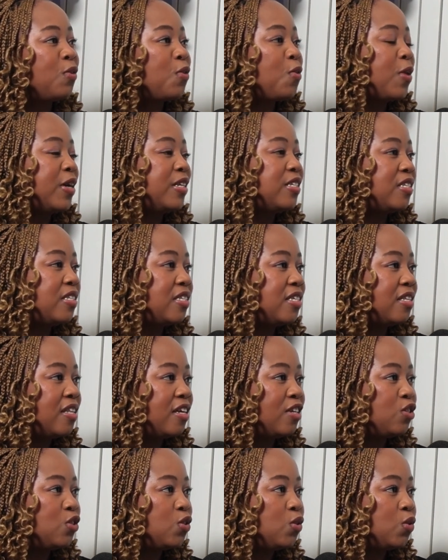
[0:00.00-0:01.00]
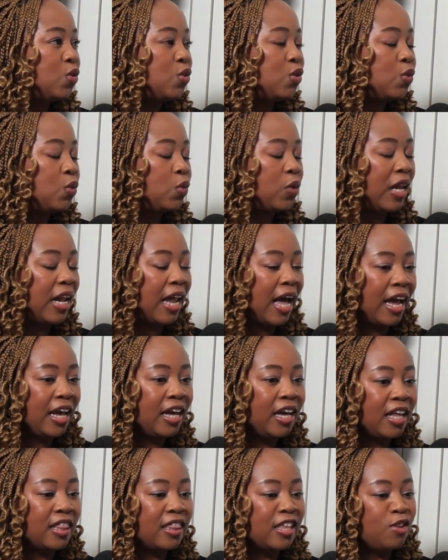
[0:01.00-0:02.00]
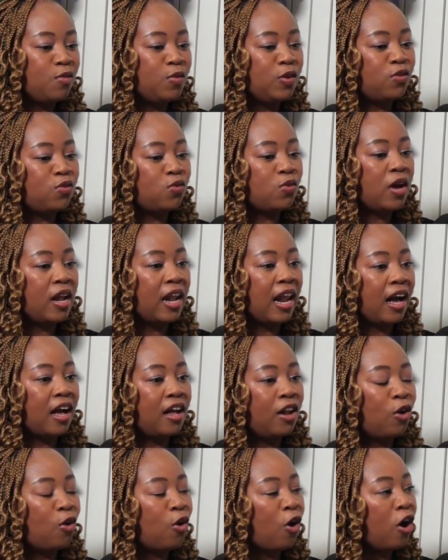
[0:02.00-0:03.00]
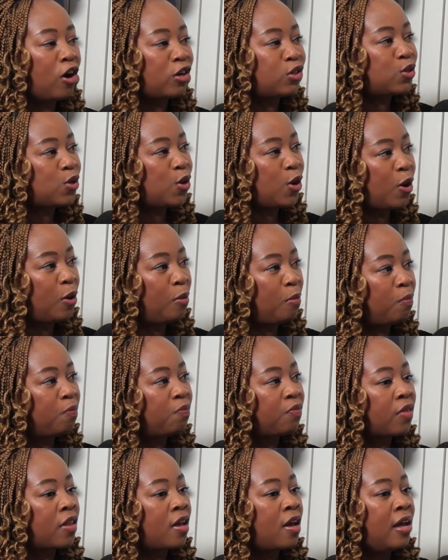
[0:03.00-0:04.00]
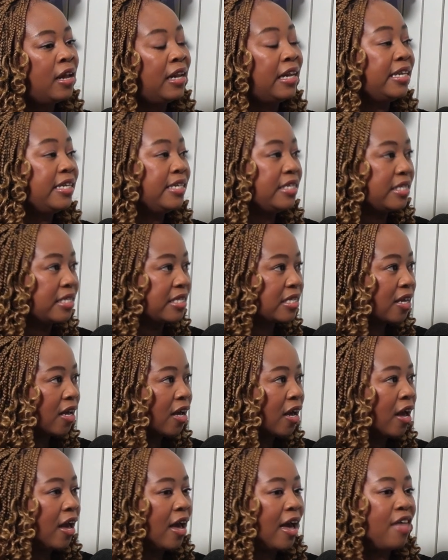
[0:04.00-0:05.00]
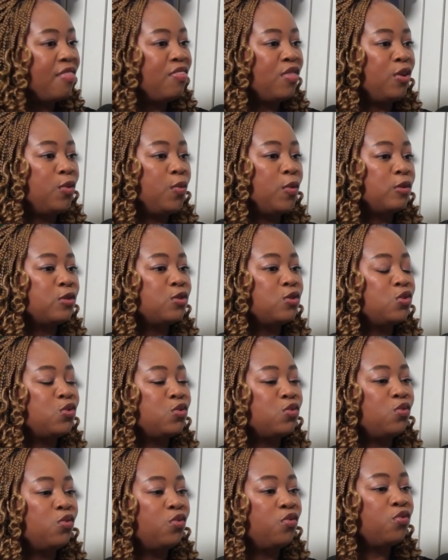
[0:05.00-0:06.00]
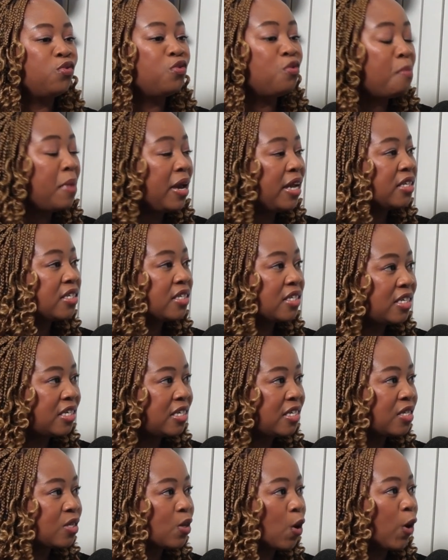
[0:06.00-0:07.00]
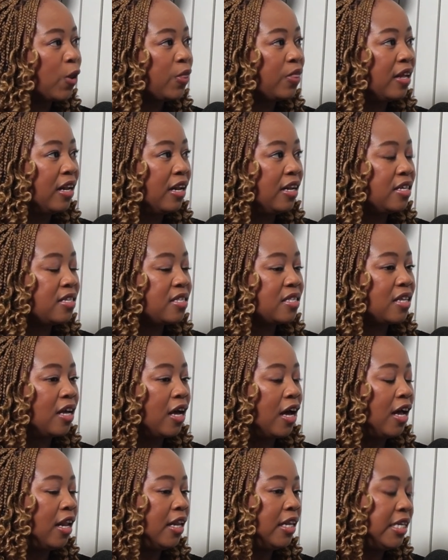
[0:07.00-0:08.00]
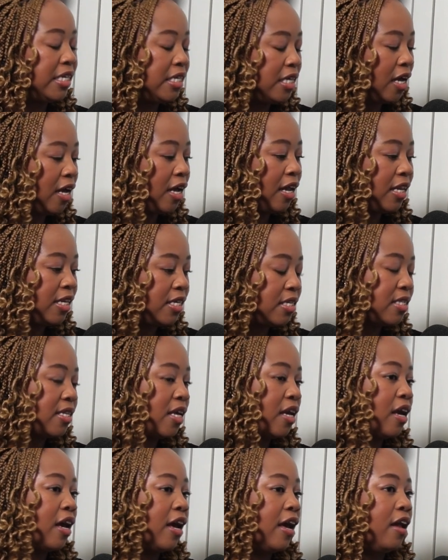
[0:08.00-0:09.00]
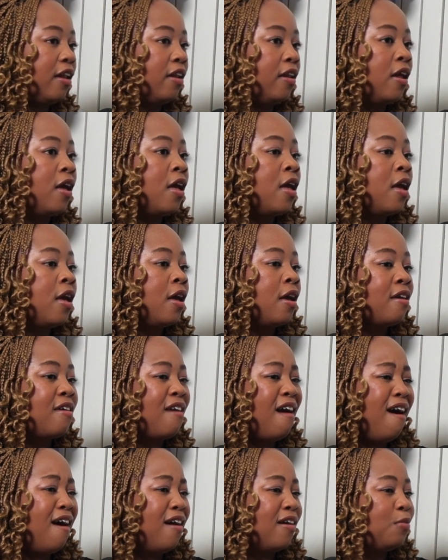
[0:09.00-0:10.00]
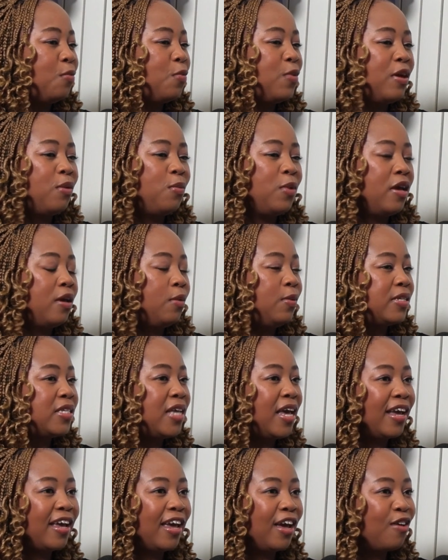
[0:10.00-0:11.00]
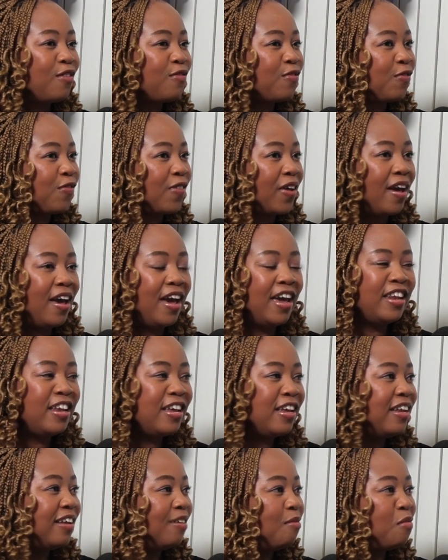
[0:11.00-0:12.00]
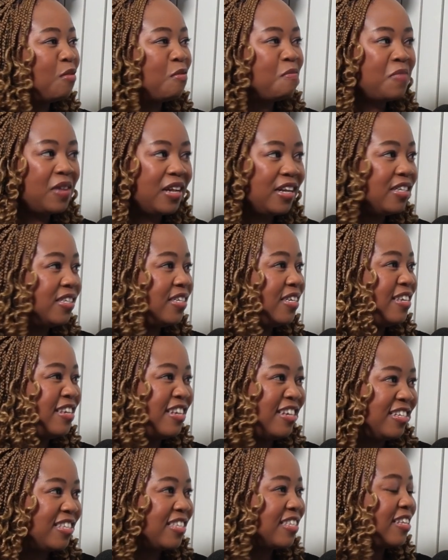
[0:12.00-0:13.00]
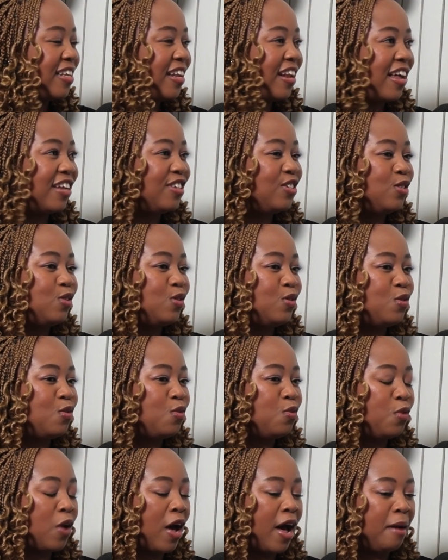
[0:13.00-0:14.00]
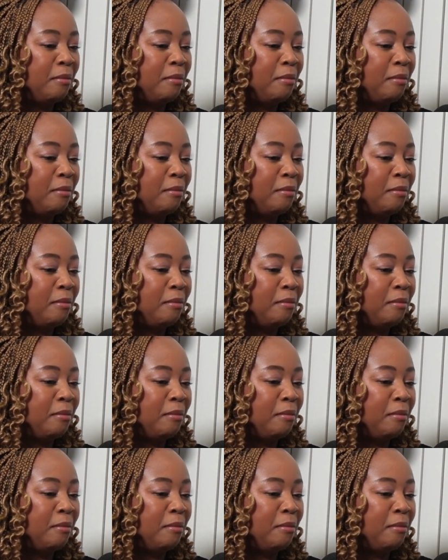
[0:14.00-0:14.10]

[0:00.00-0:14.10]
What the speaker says: quantity that you would like. And then we do a long-term lease. And then we also do full maintenance on the leasing. And yeah, we take care of any mobility needs that you